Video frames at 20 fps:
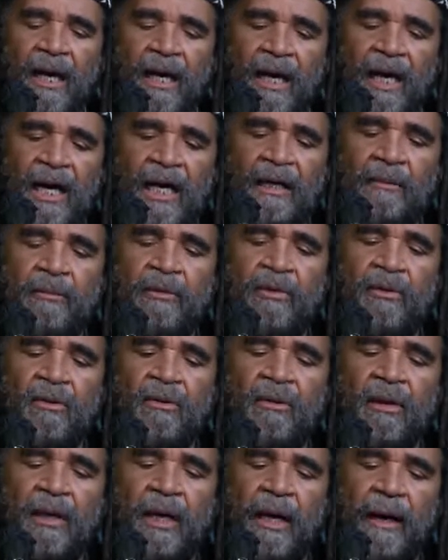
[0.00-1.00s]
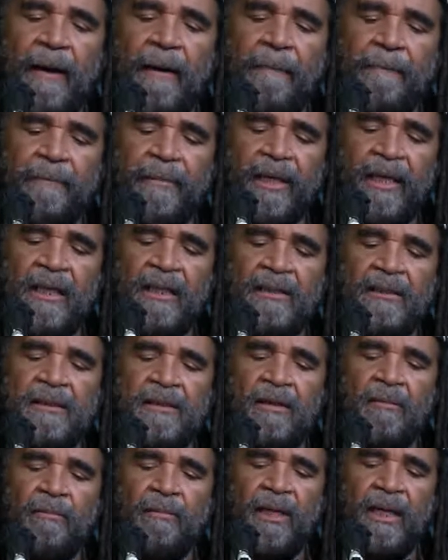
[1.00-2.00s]
animal-based
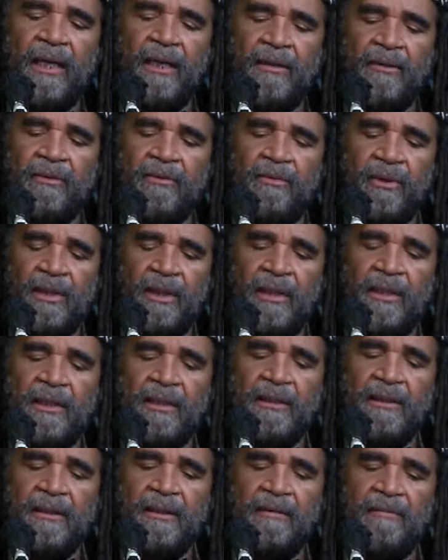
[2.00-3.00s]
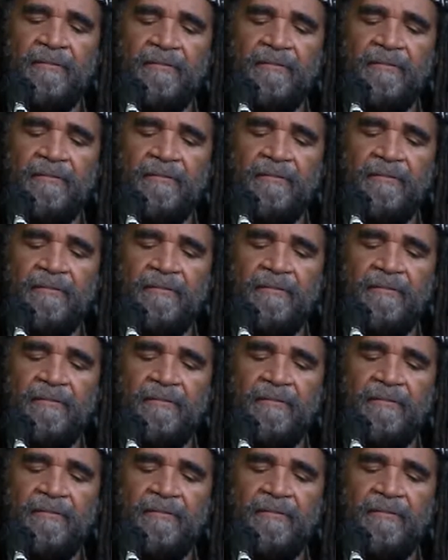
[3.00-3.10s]
omega-3s,